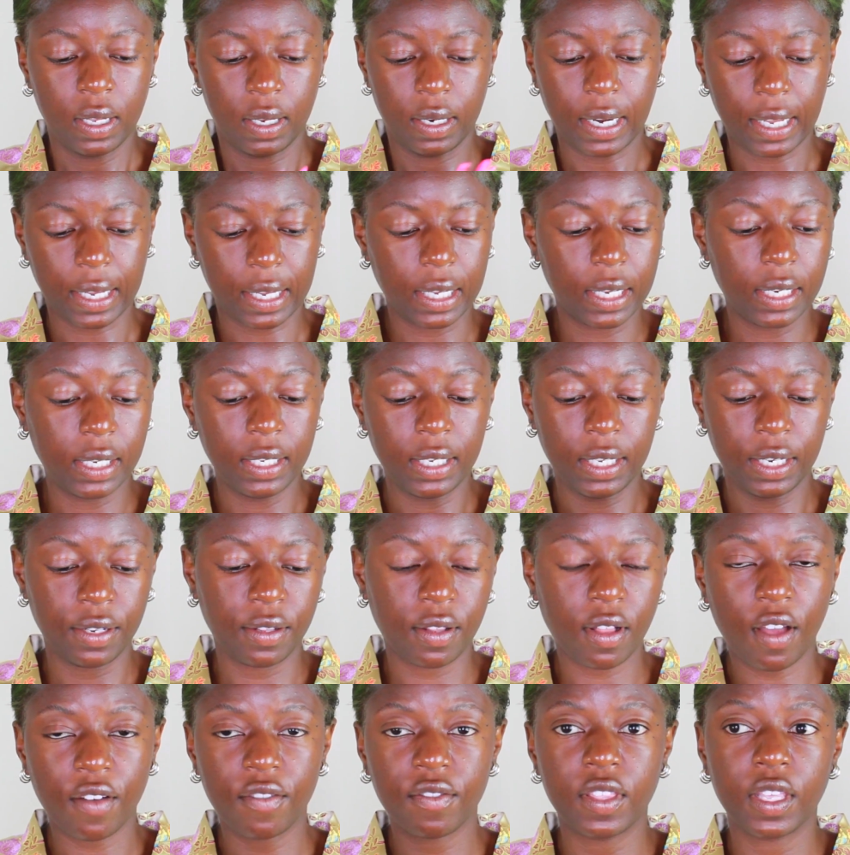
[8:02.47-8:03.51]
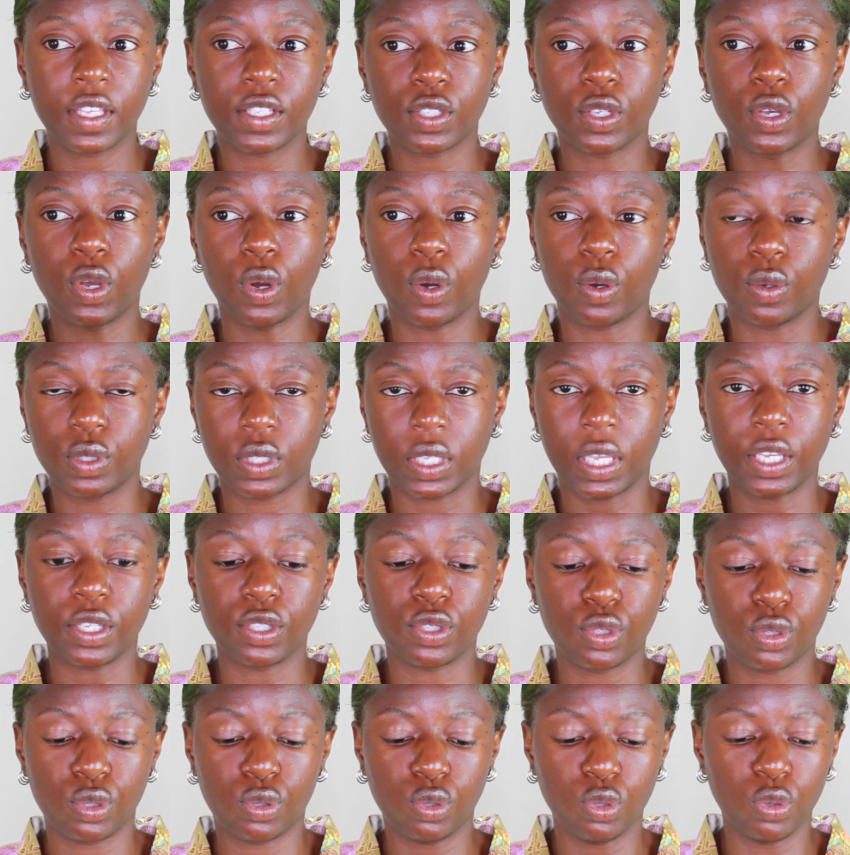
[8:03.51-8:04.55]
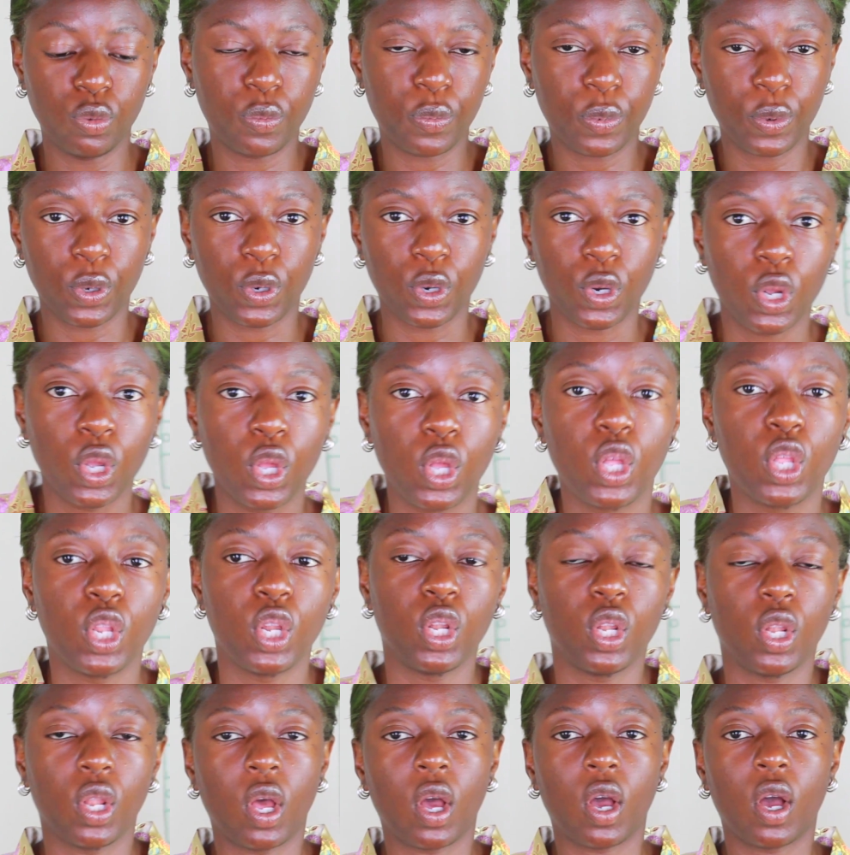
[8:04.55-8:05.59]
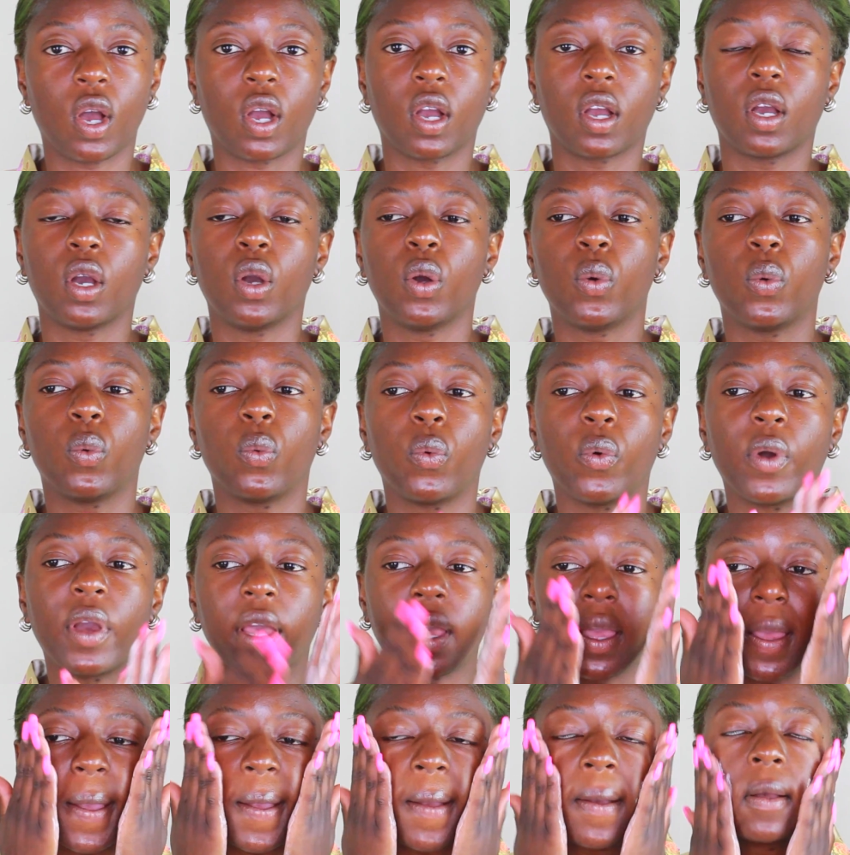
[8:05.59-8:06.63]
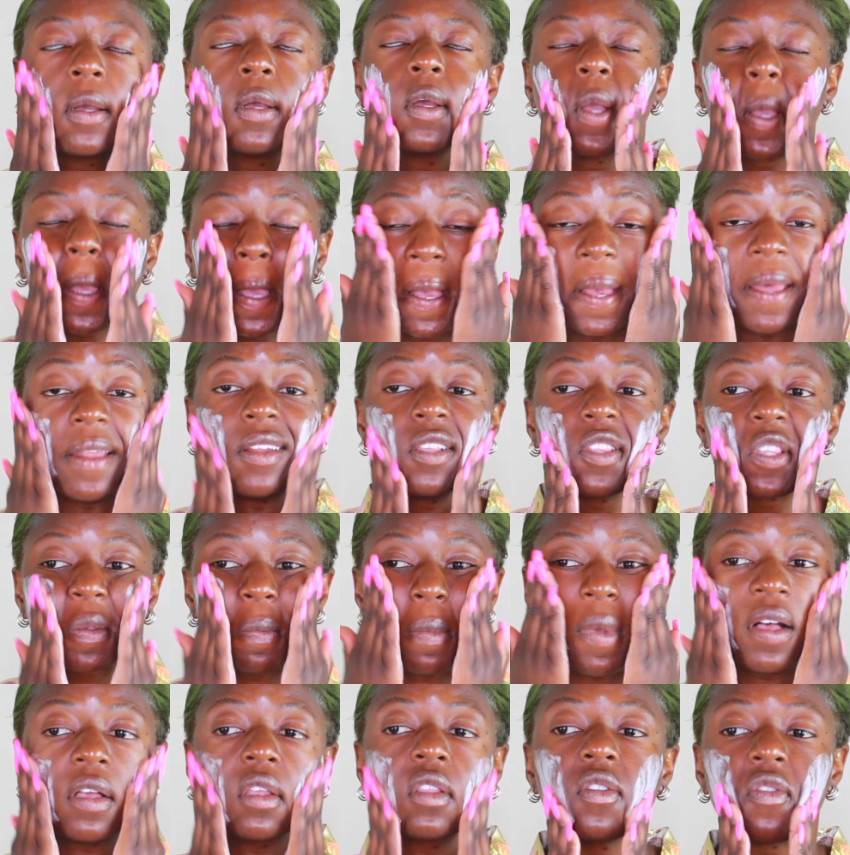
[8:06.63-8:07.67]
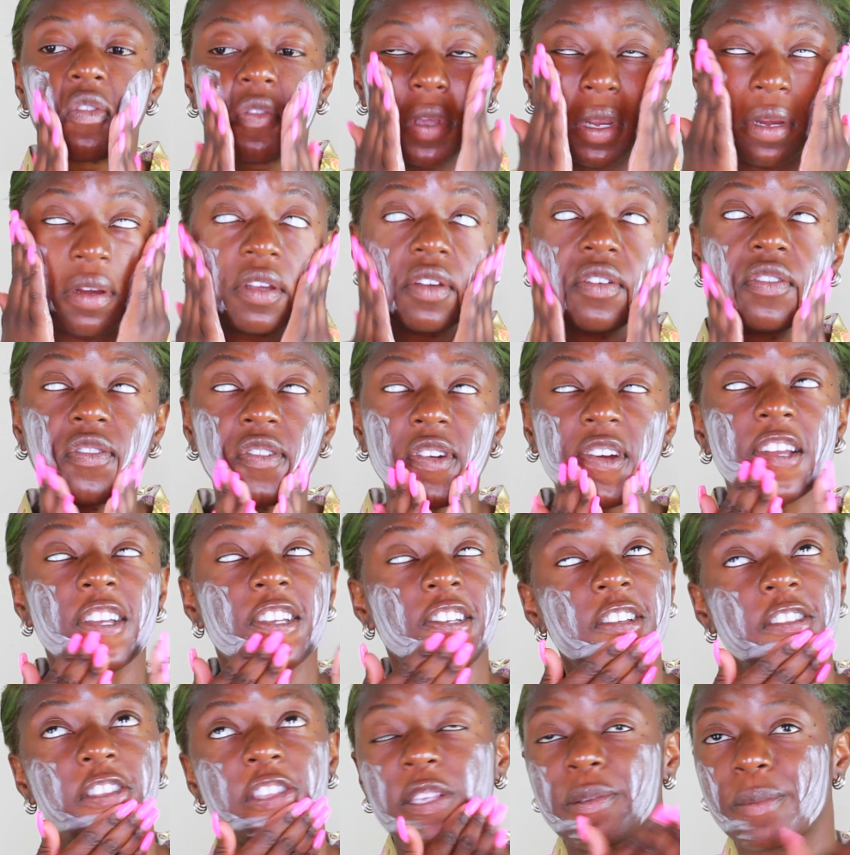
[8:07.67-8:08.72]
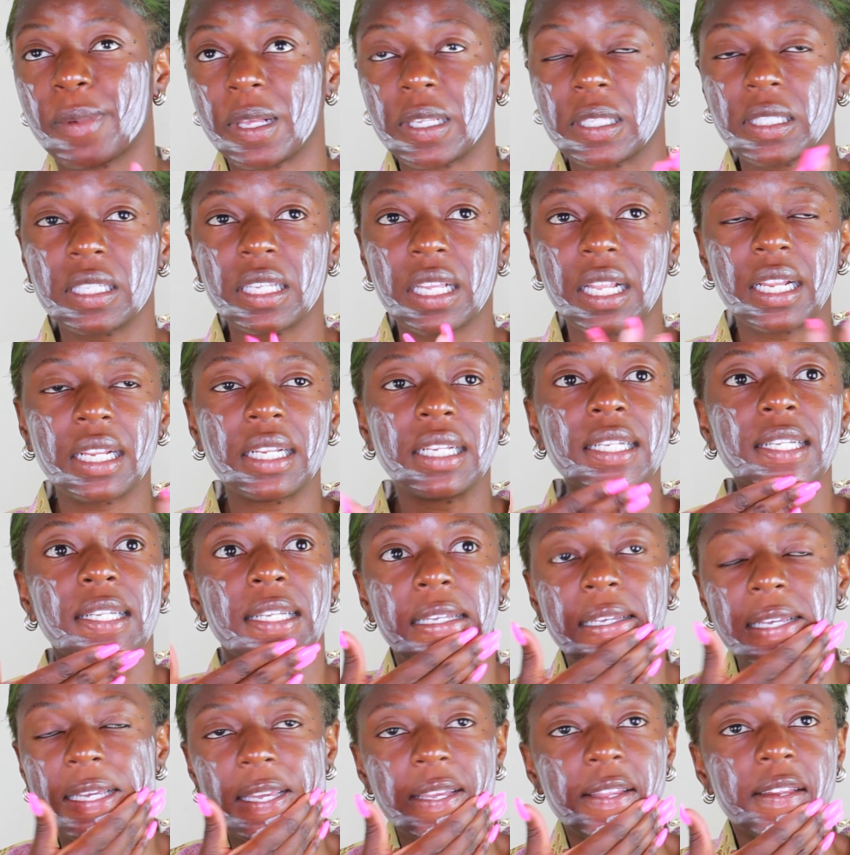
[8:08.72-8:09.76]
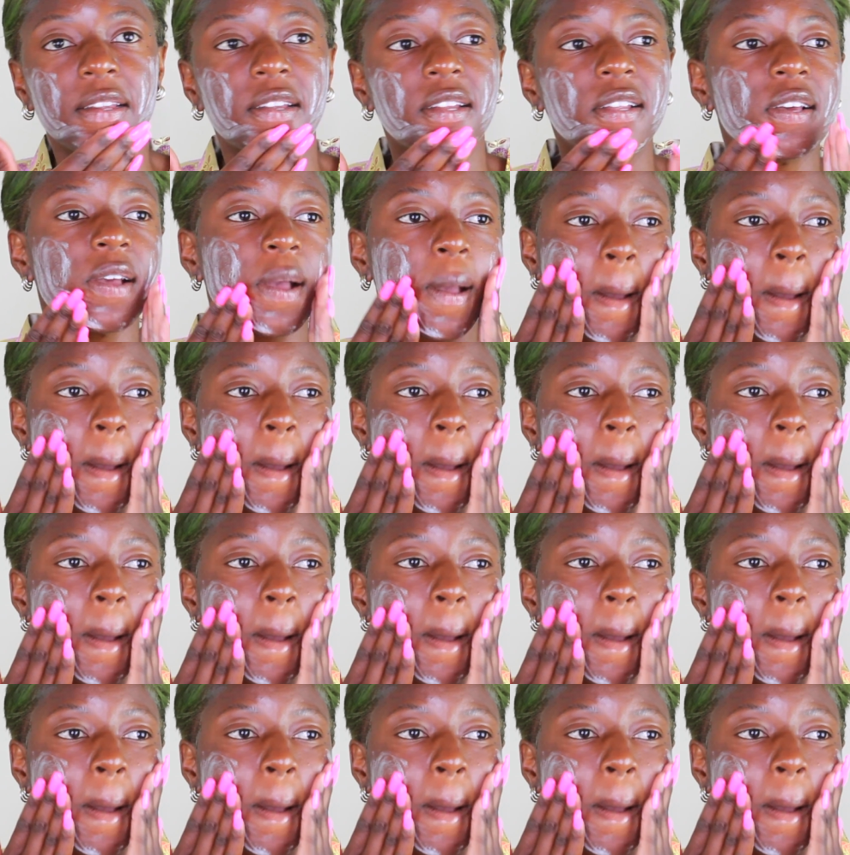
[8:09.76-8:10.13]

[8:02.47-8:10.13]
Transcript: Like a little of this goes a super long way. It smells very fresh, it smells clean.